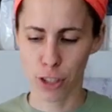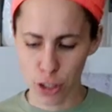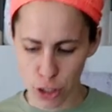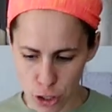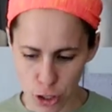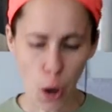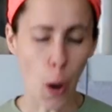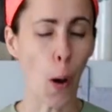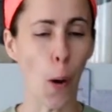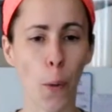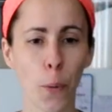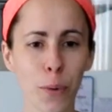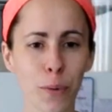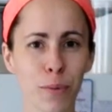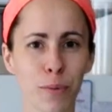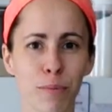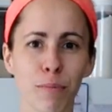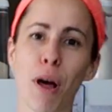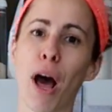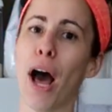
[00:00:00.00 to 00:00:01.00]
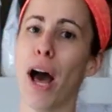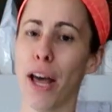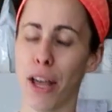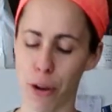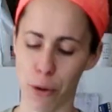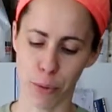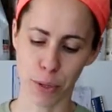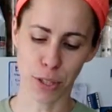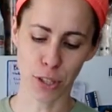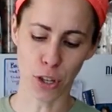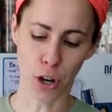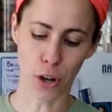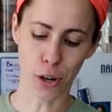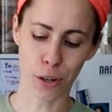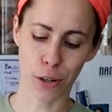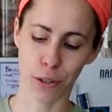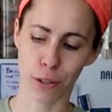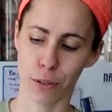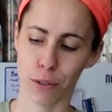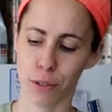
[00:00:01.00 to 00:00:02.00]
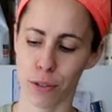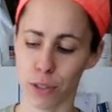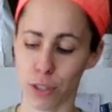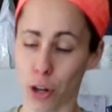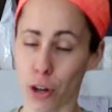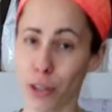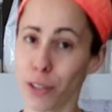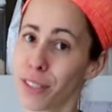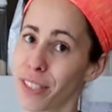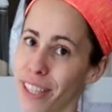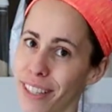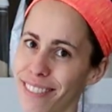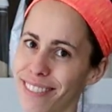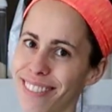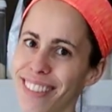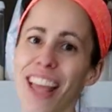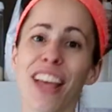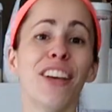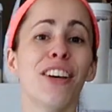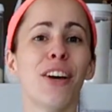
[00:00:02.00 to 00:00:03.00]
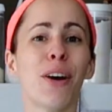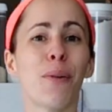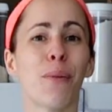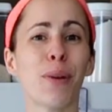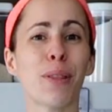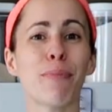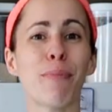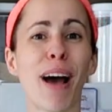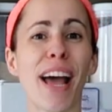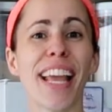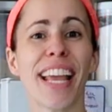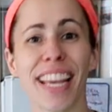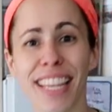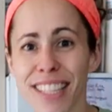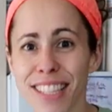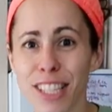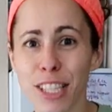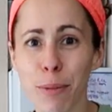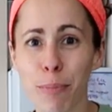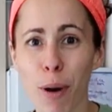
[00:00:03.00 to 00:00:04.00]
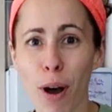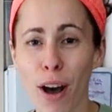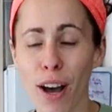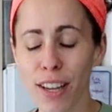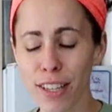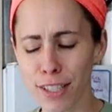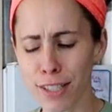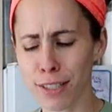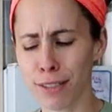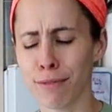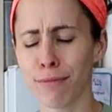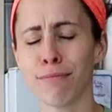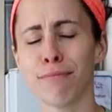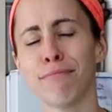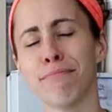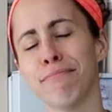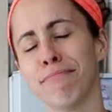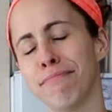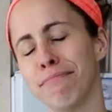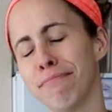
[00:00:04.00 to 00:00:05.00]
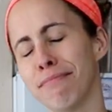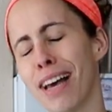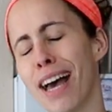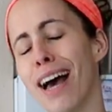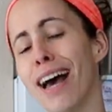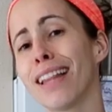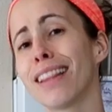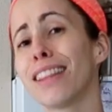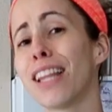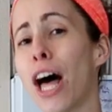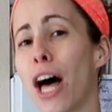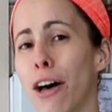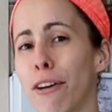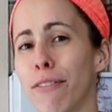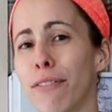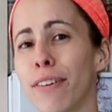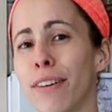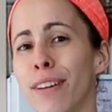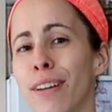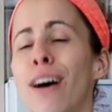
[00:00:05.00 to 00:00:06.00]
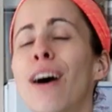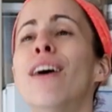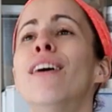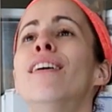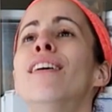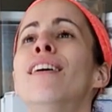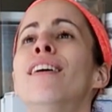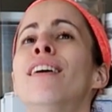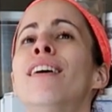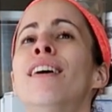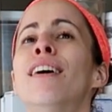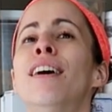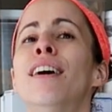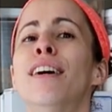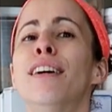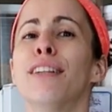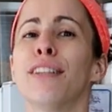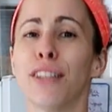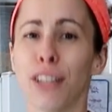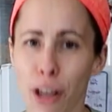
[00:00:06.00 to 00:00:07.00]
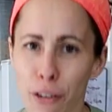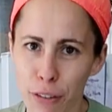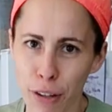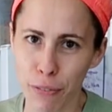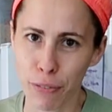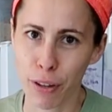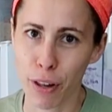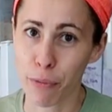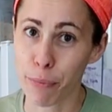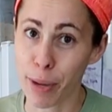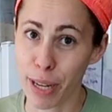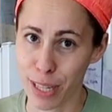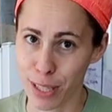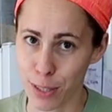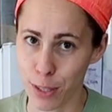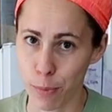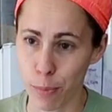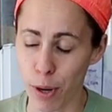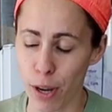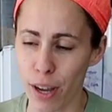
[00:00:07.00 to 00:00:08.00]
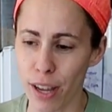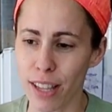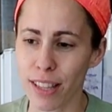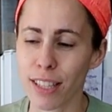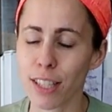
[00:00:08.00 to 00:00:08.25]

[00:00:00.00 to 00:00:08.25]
So I always start with my Instapot. I love my Instapot.